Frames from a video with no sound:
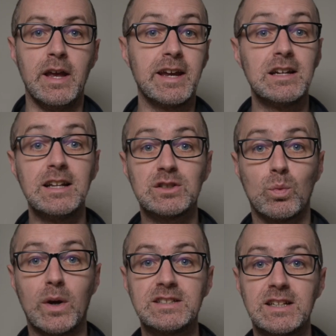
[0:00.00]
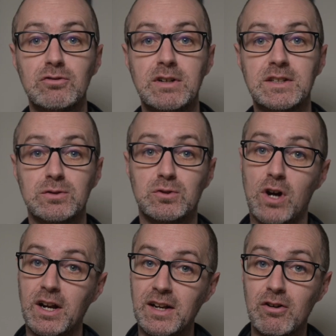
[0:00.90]
It can lead to wasted ingredients through
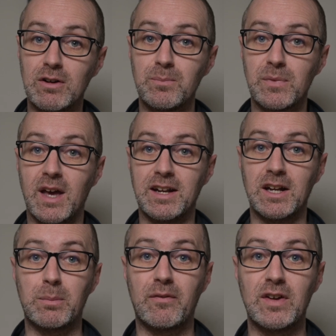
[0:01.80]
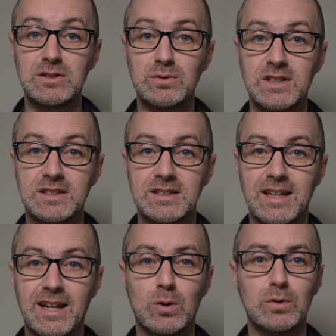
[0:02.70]
trial and error, and in a professional setting,
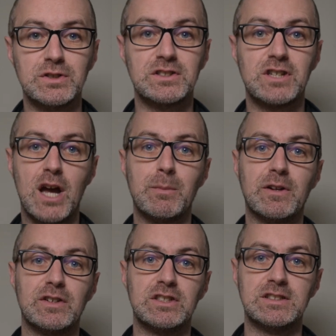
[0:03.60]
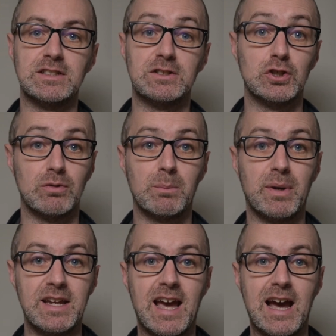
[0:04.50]
it causes time inefficiencies during peak